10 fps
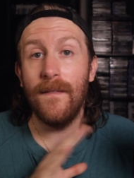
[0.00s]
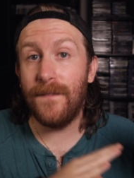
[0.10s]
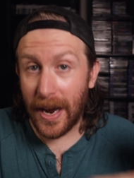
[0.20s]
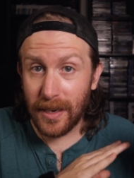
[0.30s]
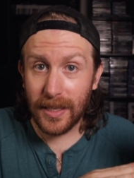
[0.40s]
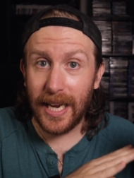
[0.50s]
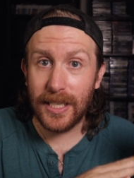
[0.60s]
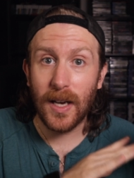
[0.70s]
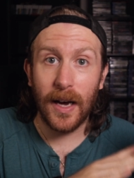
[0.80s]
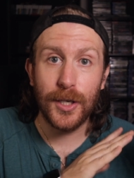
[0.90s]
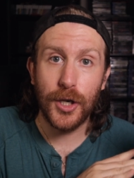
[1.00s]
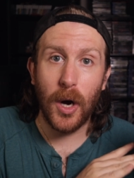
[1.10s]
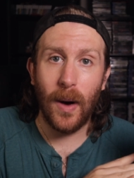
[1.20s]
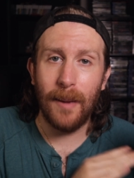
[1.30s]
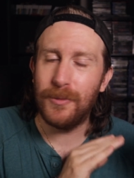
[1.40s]
Finally, I saw it
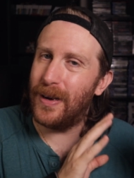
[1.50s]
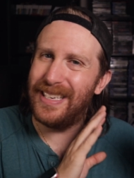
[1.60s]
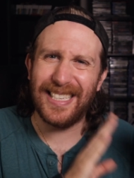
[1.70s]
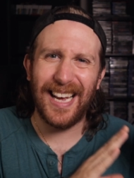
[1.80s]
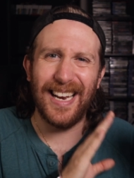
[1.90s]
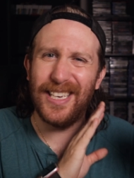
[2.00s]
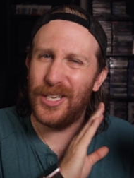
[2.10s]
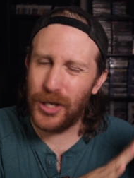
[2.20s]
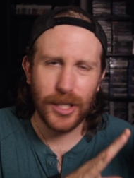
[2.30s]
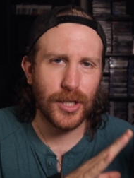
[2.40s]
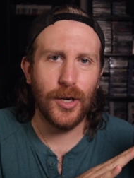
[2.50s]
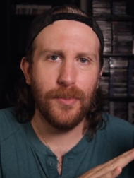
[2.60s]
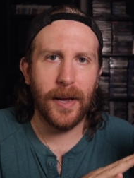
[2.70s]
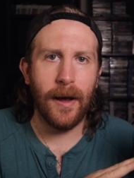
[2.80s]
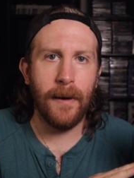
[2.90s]
show up, so I decided to just
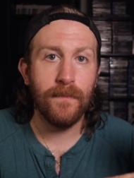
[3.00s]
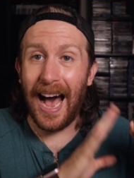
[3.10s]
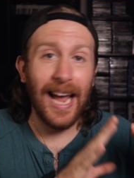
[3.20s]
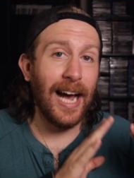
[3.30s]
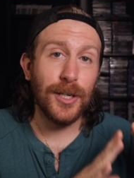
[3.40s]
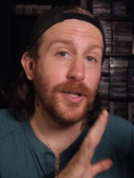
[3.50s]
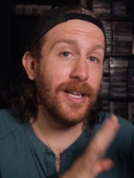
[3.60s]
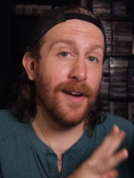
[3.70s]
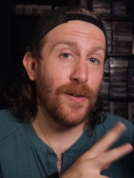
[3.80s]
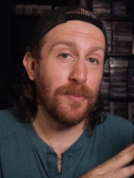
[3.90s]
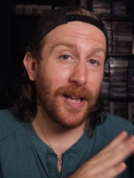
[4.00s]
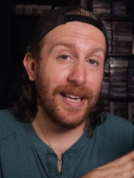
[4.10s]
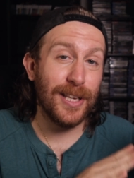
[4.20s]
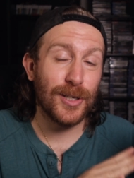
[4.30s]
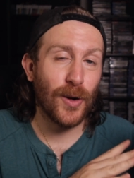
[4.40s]
scoop it up. I actually never
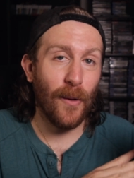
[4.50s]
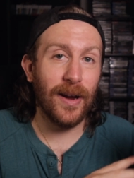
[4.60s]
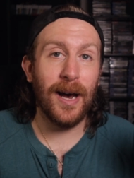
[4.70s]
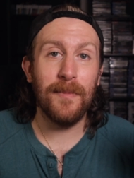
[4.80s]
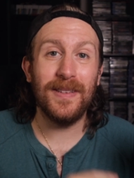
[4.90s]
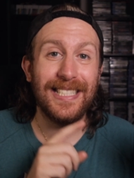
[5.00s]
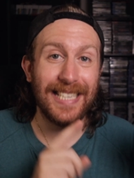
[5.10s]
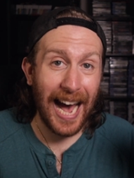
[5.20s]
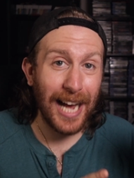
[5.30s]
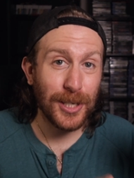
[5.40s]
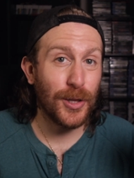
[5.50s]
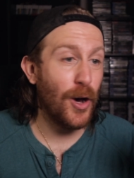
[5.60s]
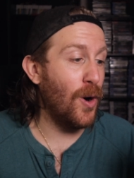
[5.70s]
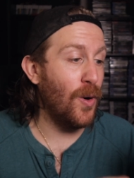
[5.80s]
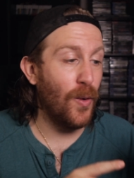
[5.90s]
played this growing up. Tash,
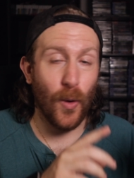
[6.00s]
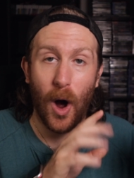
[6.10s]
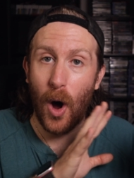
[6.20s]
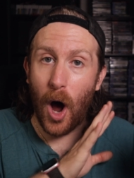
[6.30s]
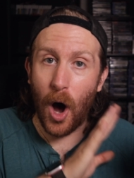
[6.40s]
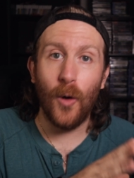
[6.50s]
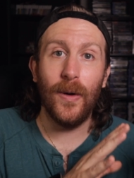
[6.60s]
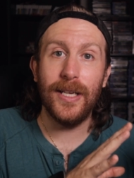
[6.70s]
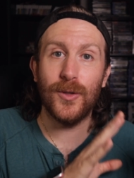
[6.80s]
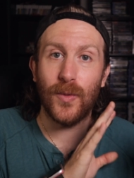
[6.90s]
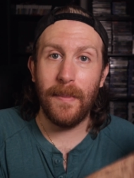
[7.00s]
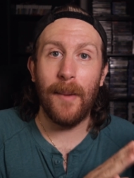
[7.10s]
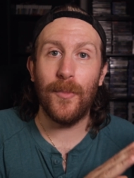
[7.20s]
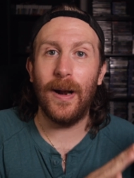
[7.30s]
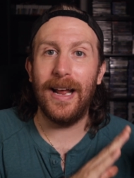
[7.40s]
though, always
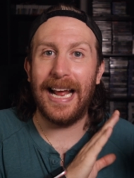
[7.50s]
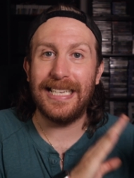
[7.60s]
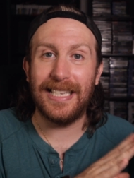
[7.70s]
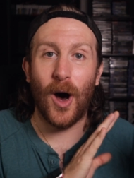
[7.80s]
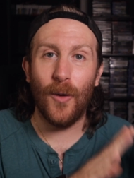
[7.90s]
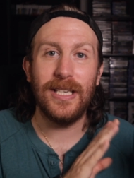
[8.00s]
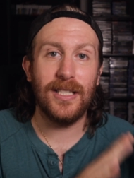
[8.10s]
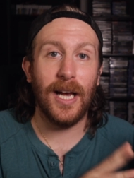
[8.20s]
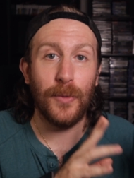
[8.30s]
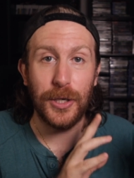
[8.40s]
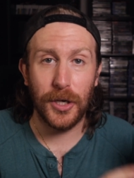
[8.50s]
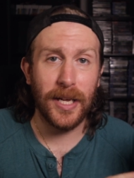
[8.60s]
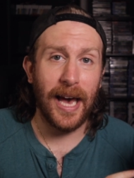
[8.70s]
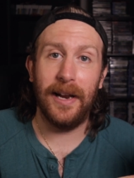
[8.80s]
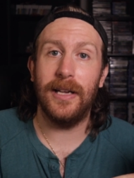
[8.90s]
remembered it and always said we should
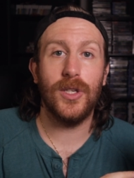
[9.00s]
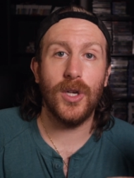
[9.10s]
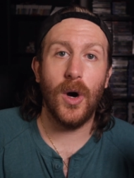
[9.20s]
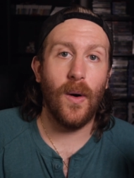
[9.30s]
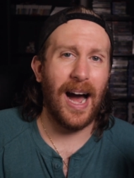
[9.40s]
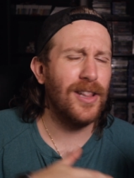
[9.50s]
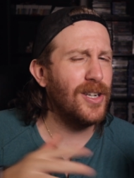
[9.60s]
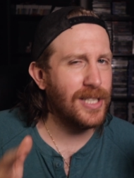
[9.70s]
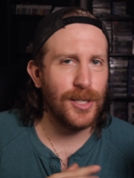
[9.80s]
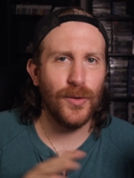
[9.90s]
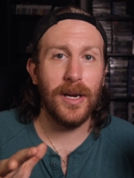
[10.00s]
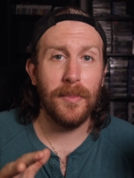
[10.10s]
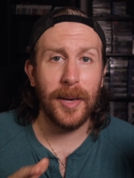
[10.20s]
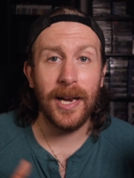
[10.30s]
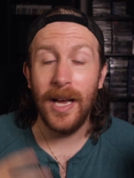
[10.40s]
get it, so I looked into it a
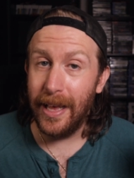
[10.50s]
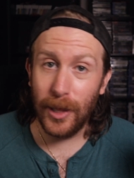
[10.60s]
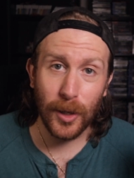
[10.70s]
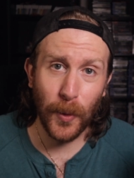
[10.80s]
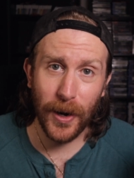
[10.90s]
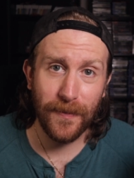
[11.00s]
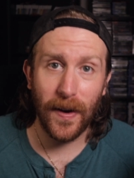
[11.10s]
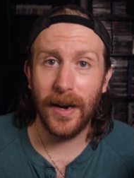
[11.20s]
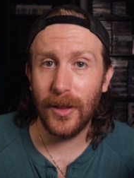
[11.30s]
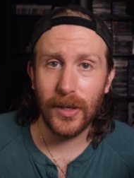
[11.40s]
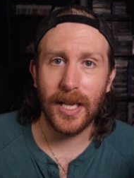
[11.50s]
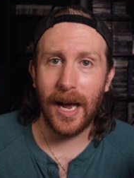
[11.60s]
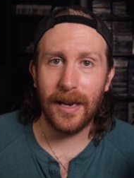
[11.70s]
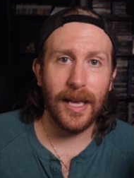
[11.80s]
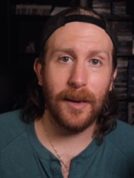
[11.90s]
bit. It looked pretty fun. It looks
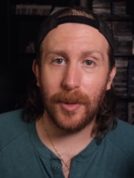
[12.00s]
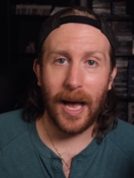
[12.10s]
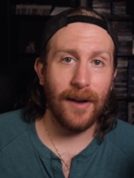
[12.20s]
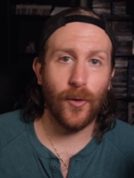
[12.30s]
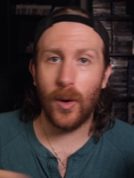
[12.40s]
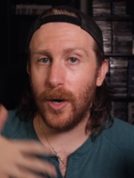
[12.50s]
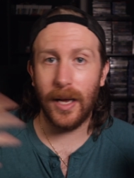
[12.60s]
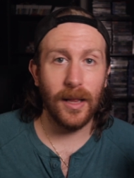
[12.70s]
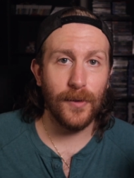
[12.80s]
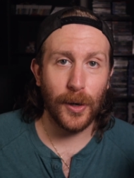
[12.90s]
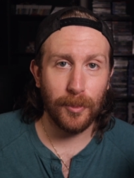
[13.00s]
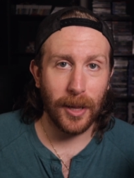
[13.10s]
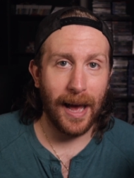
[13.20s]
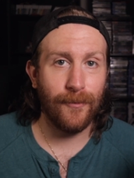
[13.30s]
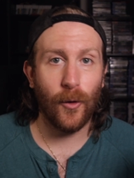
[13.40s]
kind of like a platformer, and I love a good
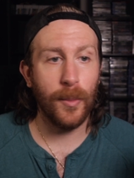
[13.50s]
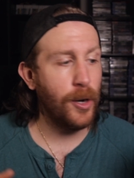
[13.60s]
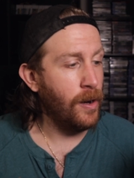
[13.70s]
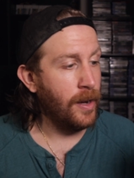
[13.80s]
platformer.